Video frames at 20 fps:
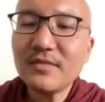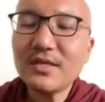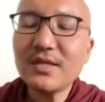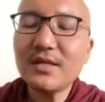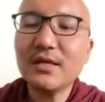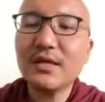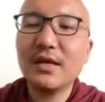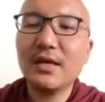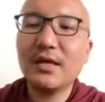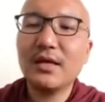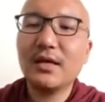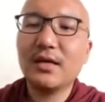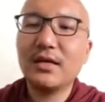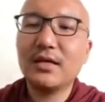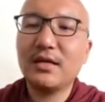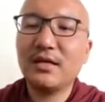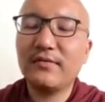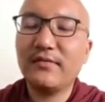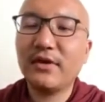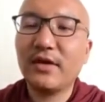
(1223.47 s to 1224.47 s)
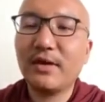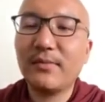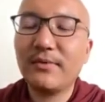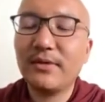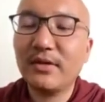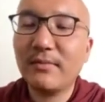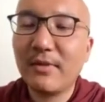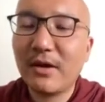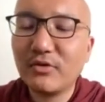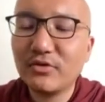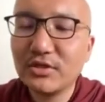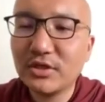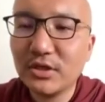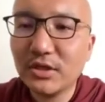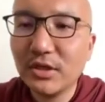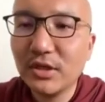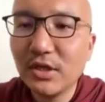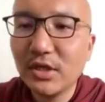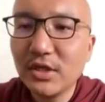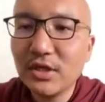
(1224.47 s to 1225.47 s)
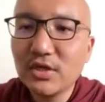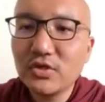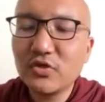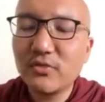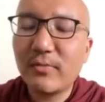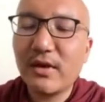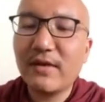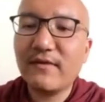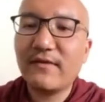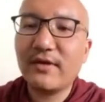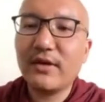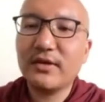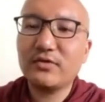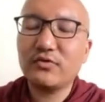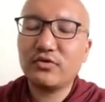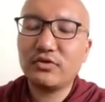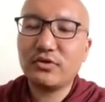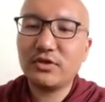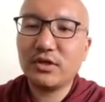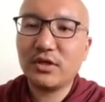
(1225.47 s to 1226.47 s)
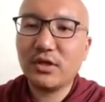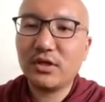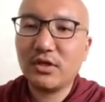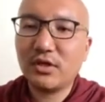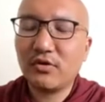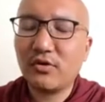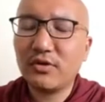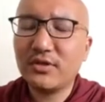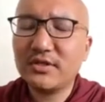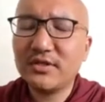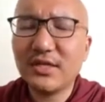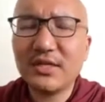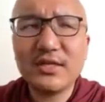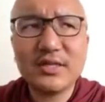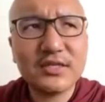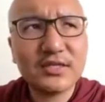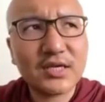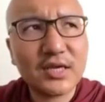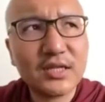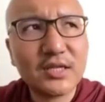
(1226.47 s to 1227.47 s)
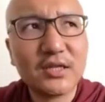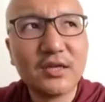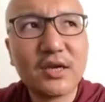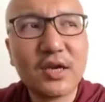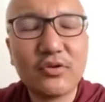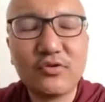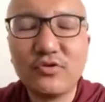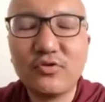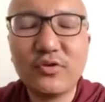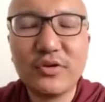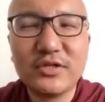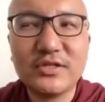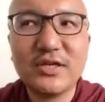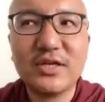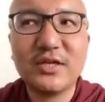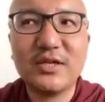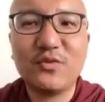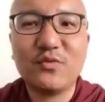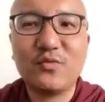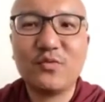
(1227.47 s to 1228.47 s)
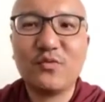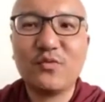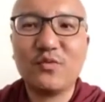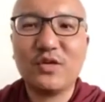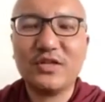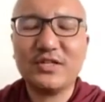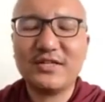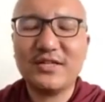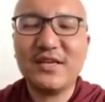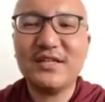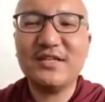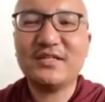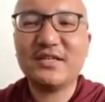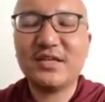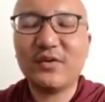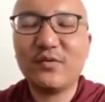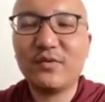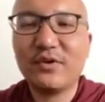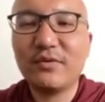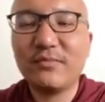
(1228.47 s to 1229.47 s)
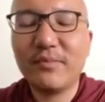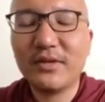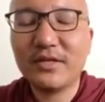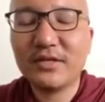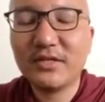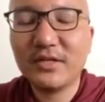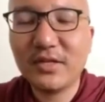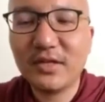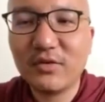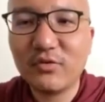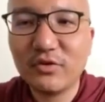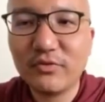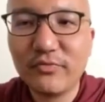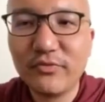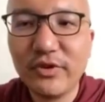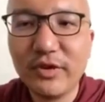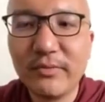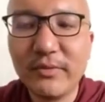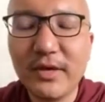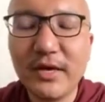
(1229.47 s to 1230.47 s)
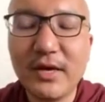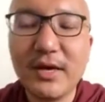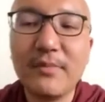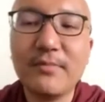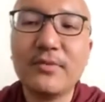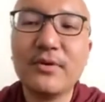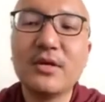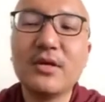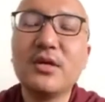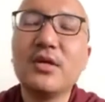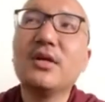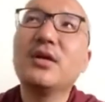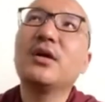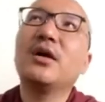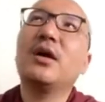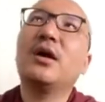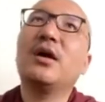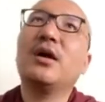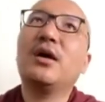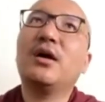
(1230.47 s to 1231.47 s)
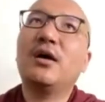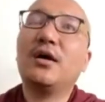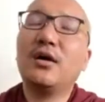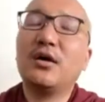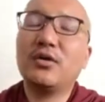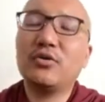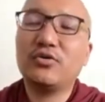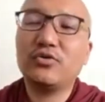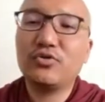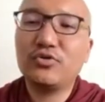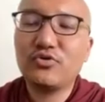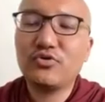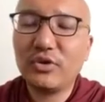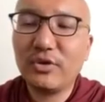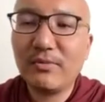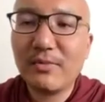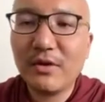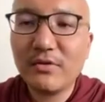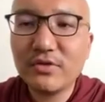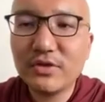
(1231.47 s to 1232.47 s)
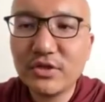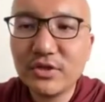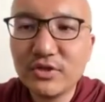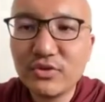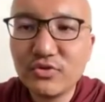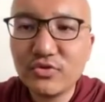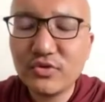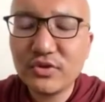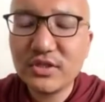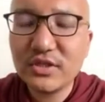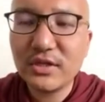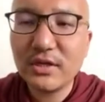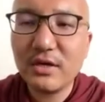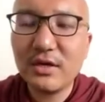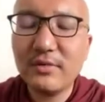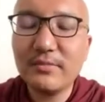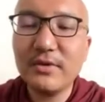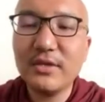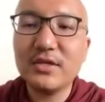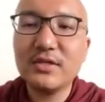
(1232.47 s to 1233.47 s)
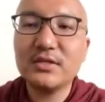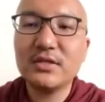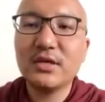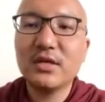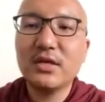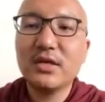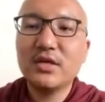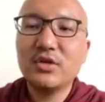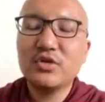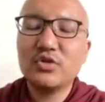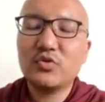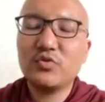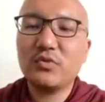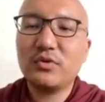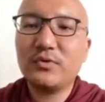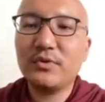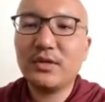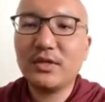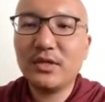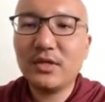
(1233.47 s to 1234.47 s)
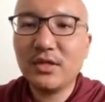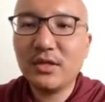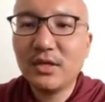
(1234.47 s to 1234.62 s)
uh, living up in the mountain. So my father would, uh, on Sundays, I think, I don't know exactly what days they were, but he would bring me up uh, to the mountains to see the hermits. So we will,